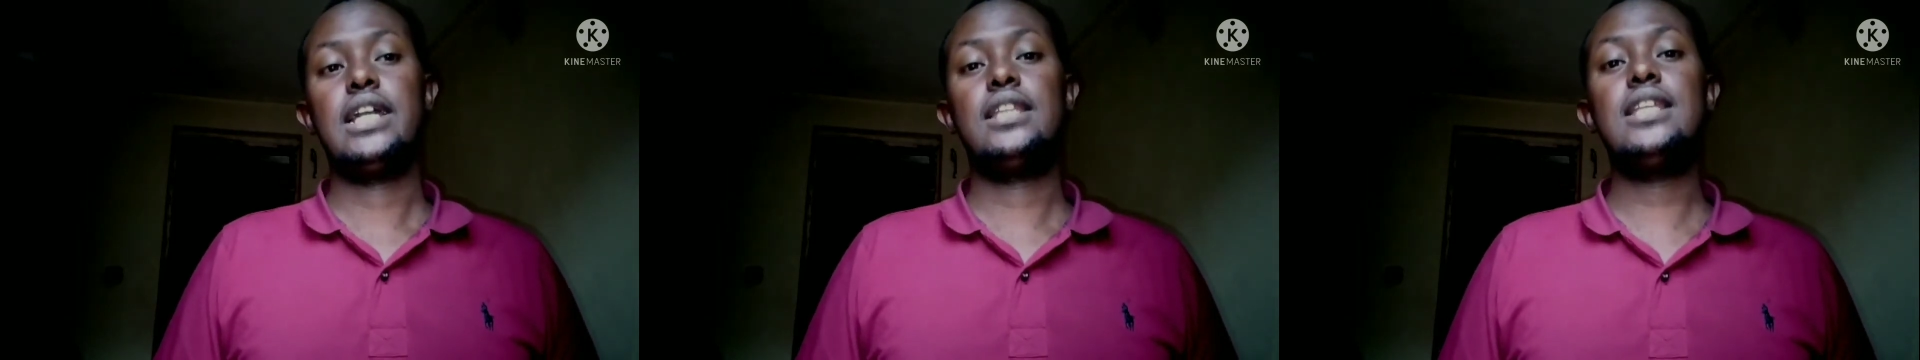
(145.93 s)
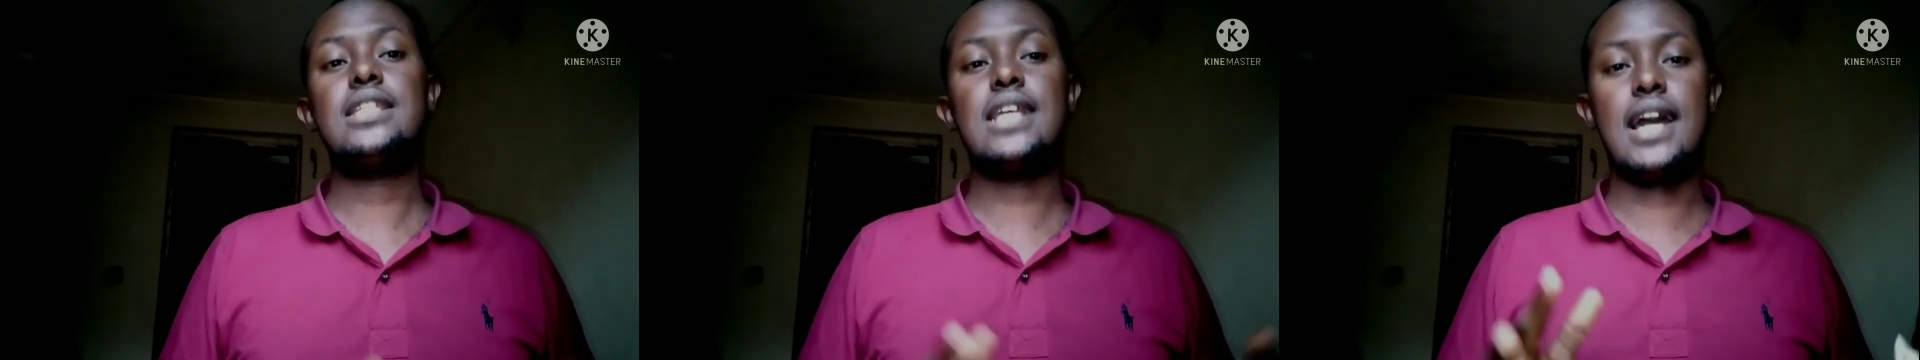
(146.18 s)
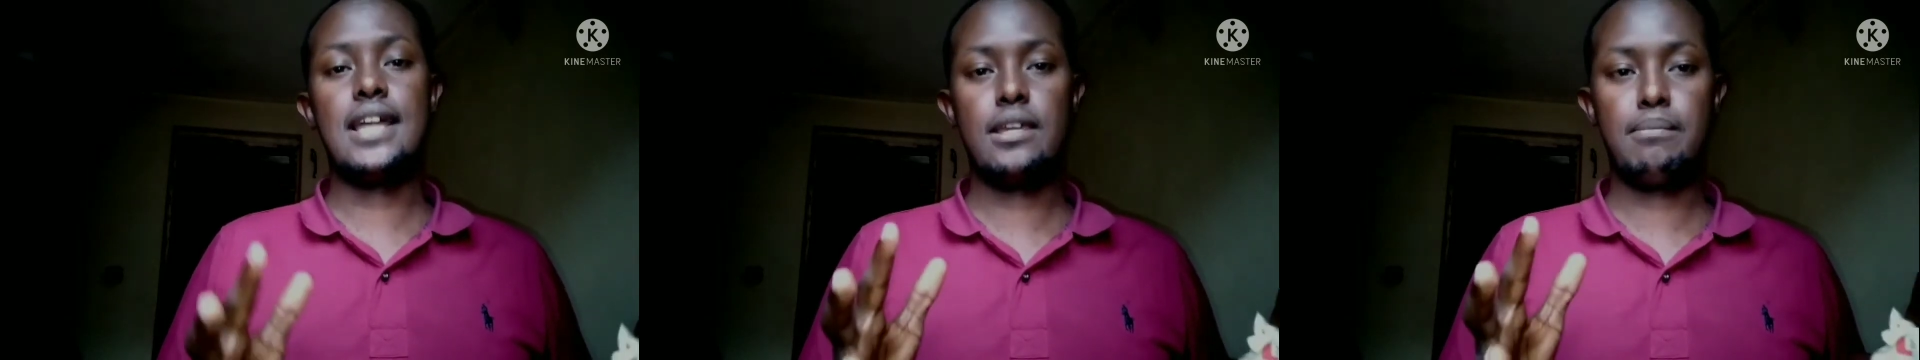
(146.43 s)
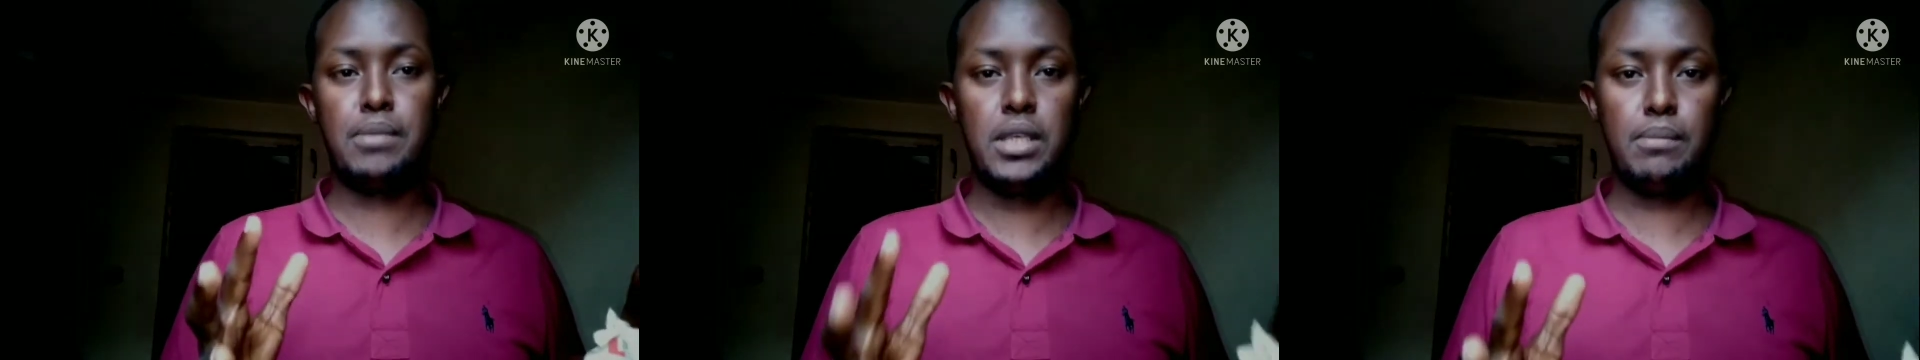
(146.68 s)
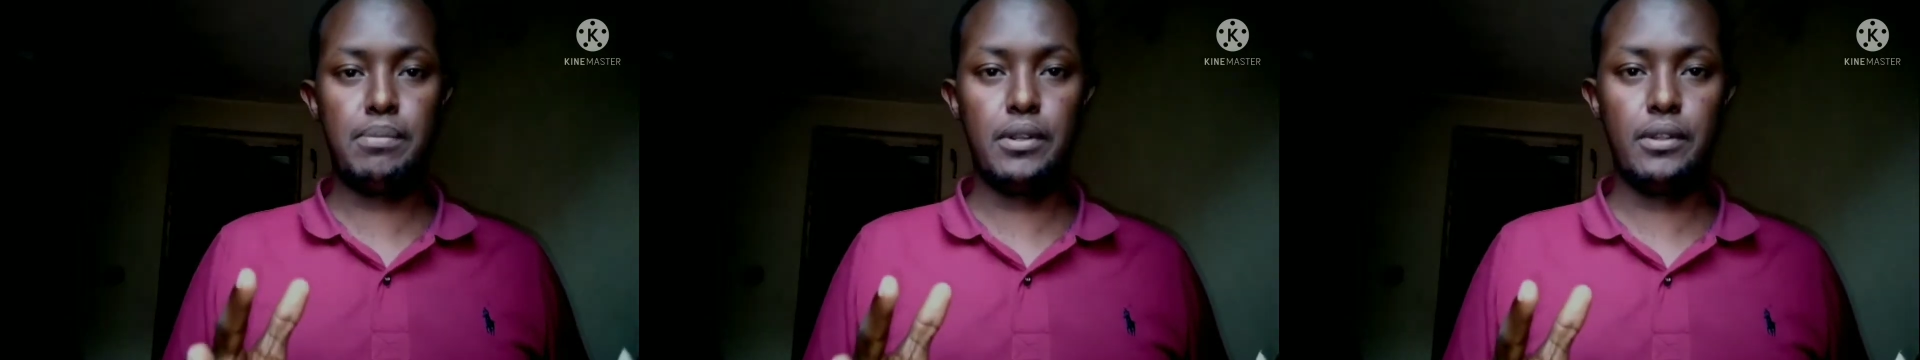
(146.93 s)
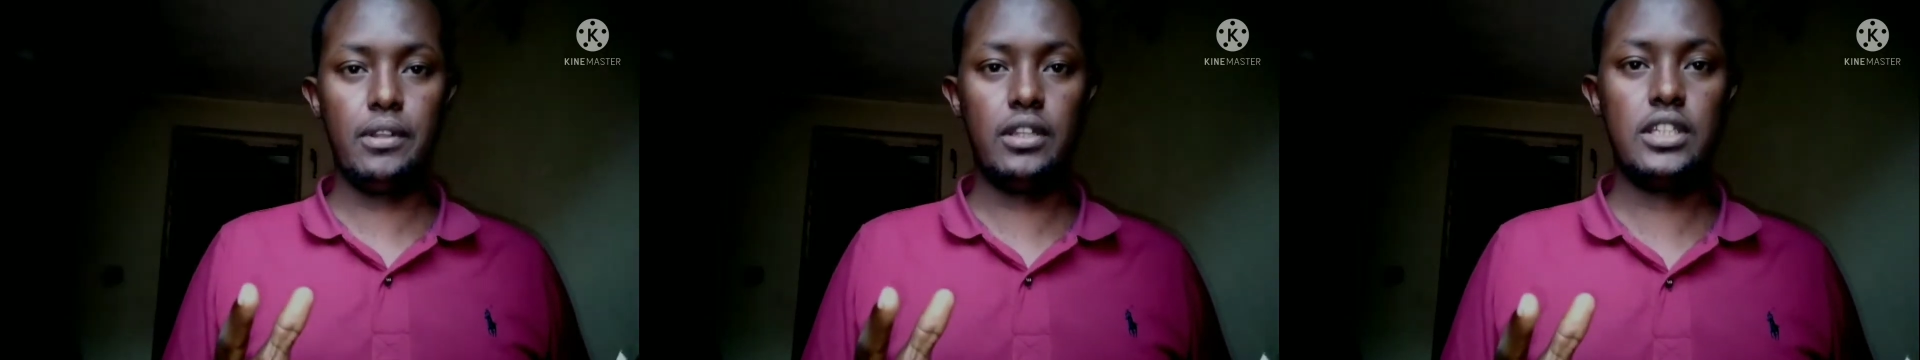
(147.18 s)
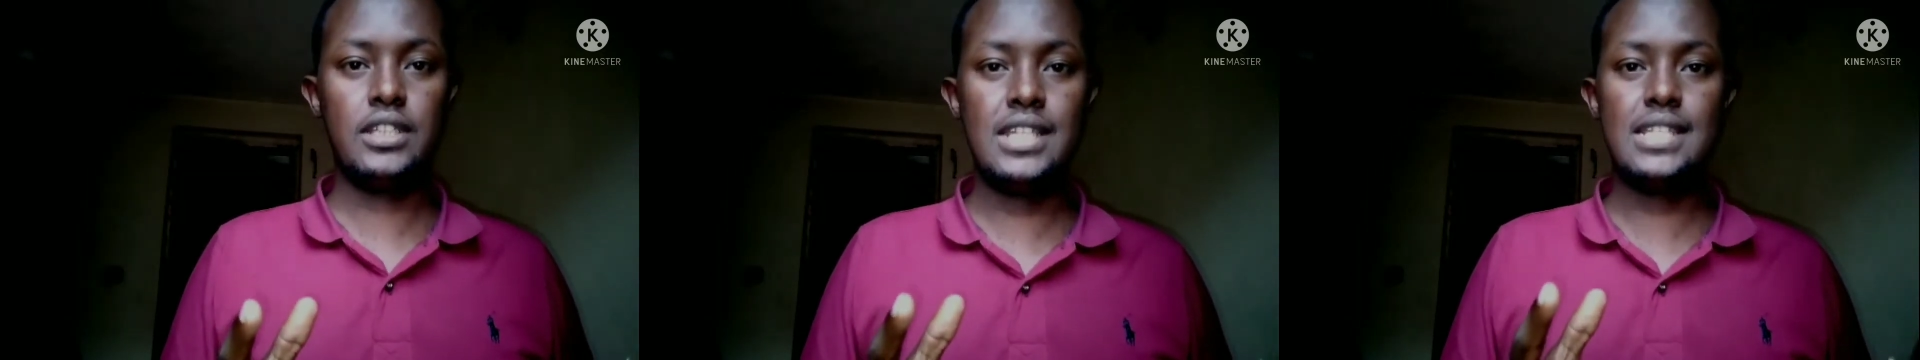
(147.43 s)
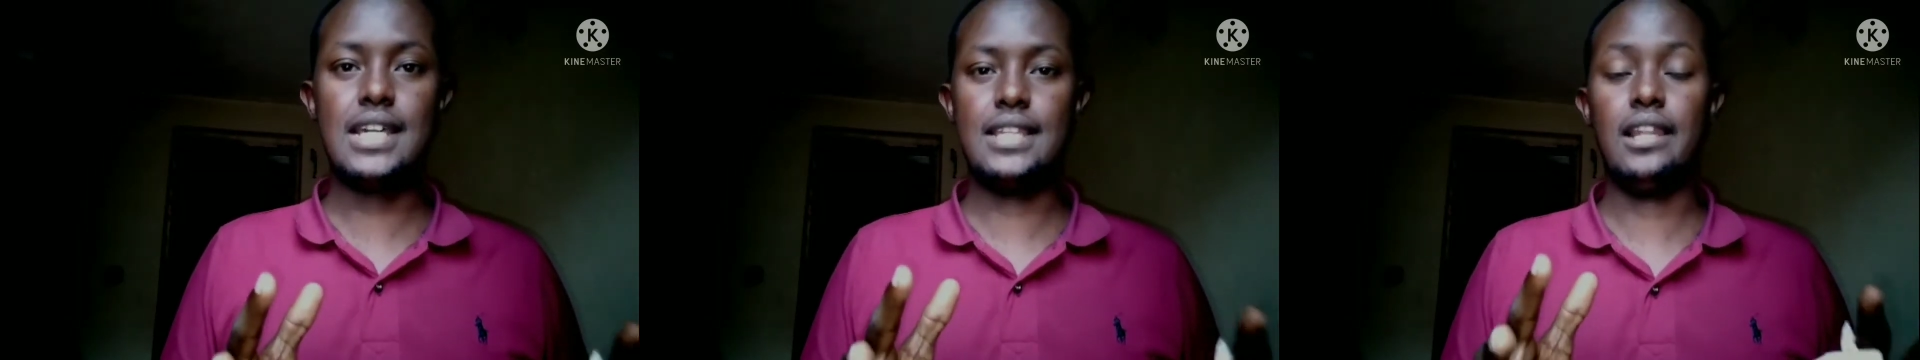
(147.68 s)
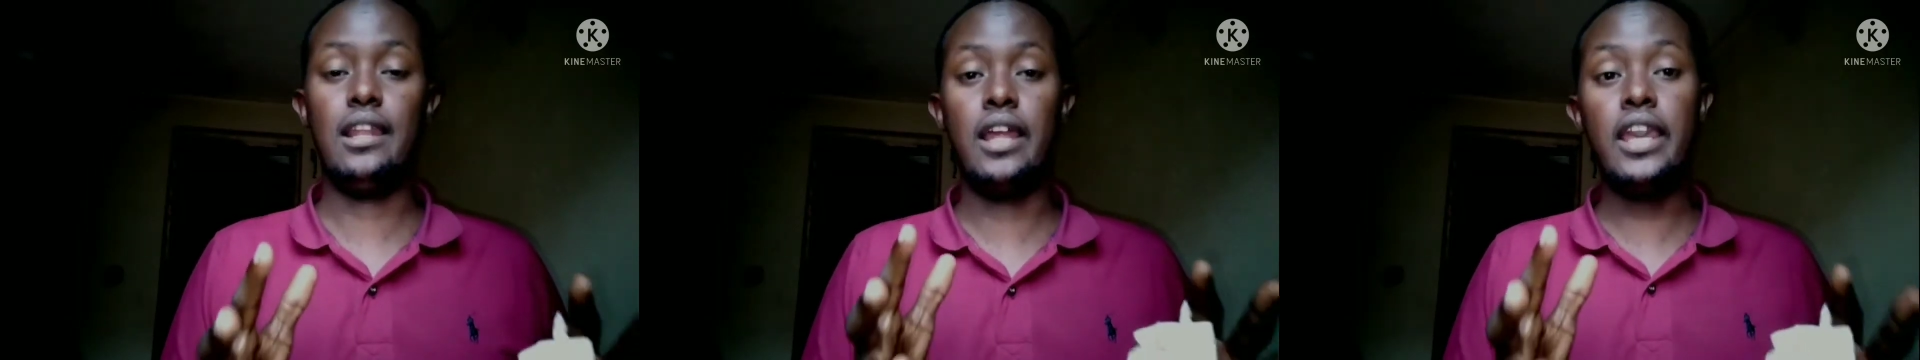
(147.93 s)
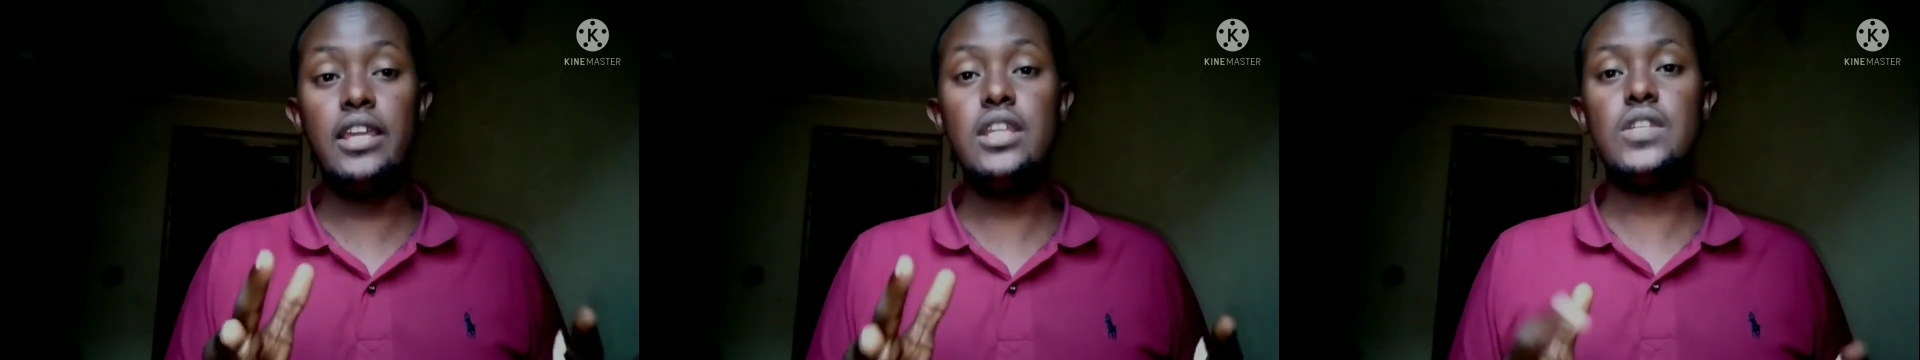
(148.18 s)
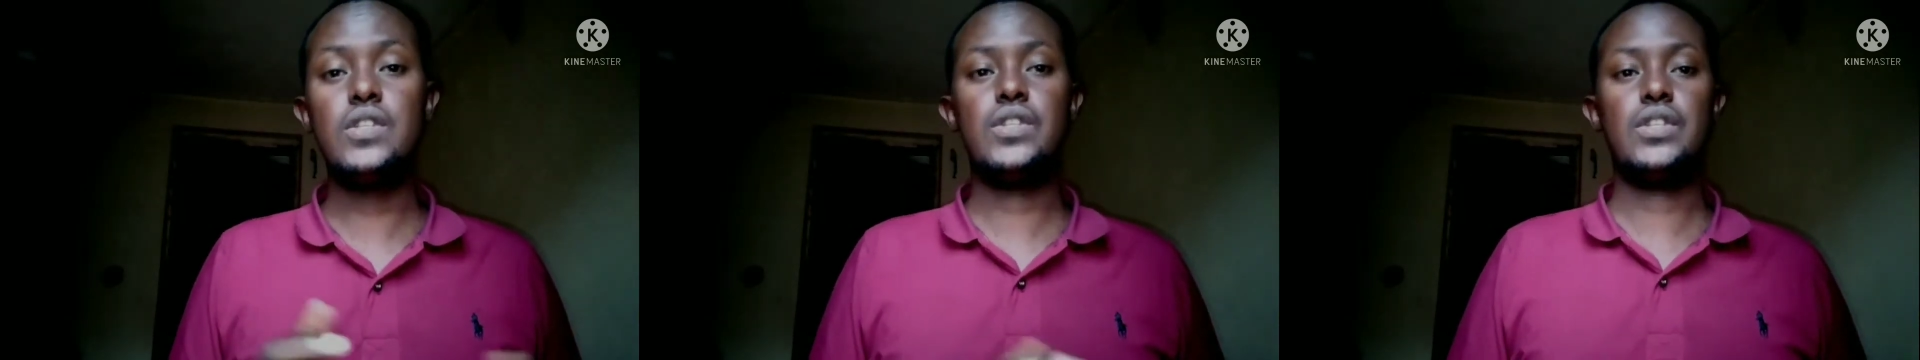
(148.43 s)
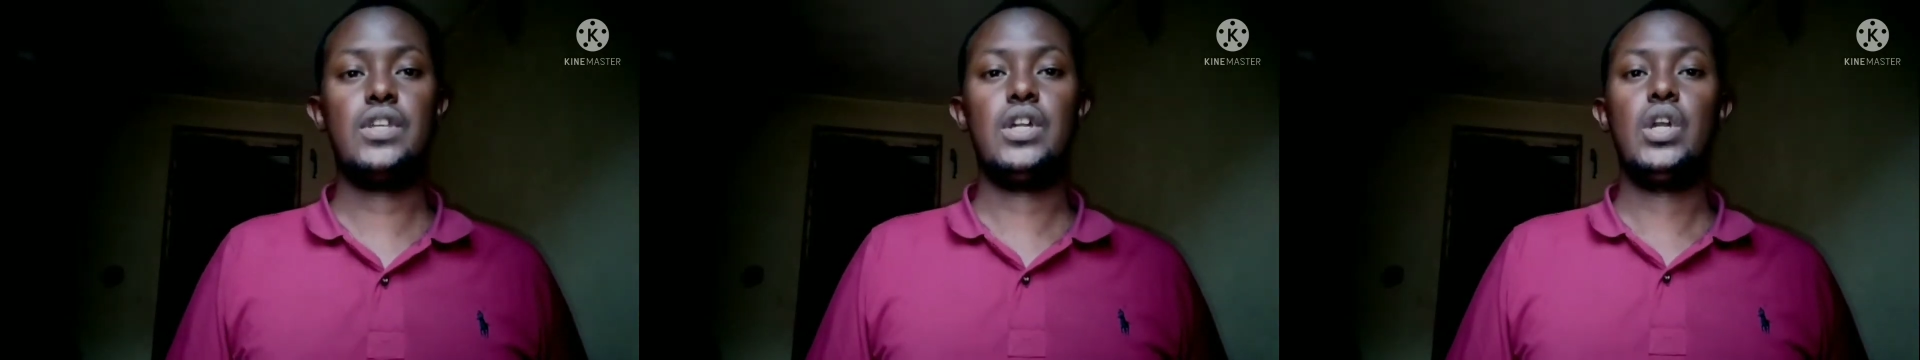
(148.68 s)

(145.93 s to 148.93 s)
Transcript: These are the people, these are the ladies